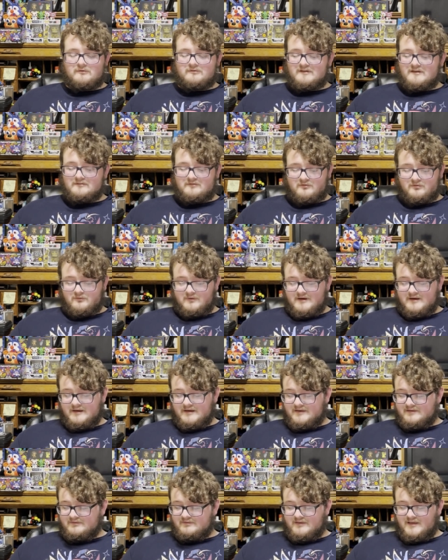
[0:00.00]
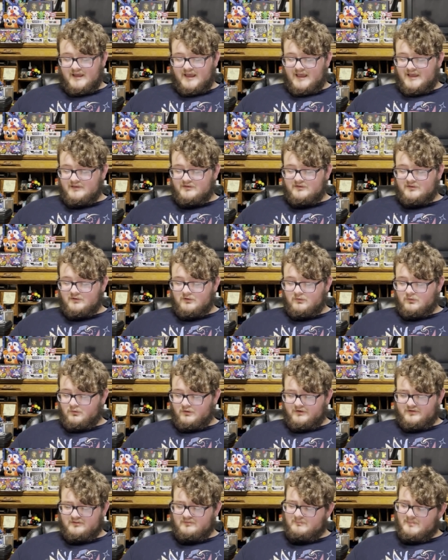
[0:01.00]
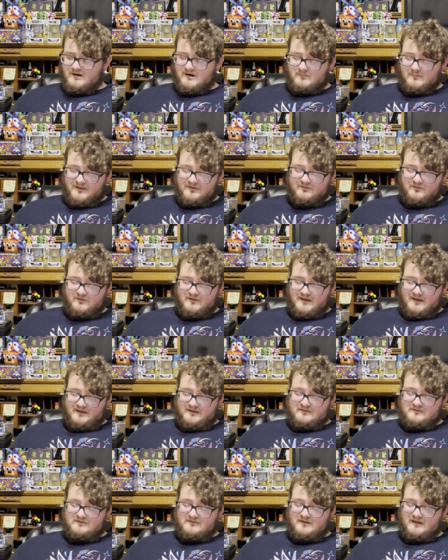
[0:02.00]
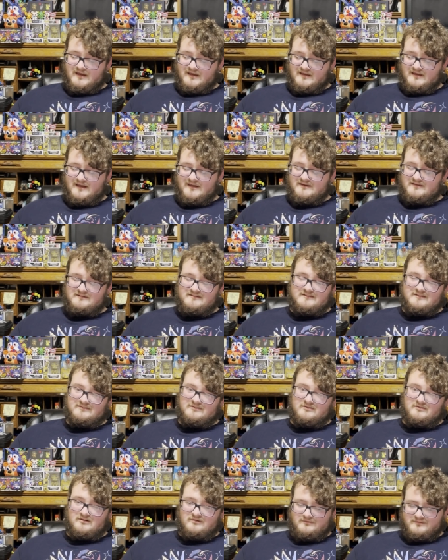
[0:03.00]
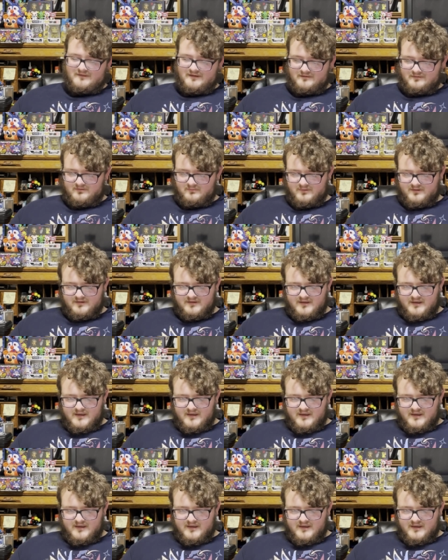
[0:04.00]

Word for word: Season 3 is the Angular or Experimental Age. I kind of disagree with that a little bit.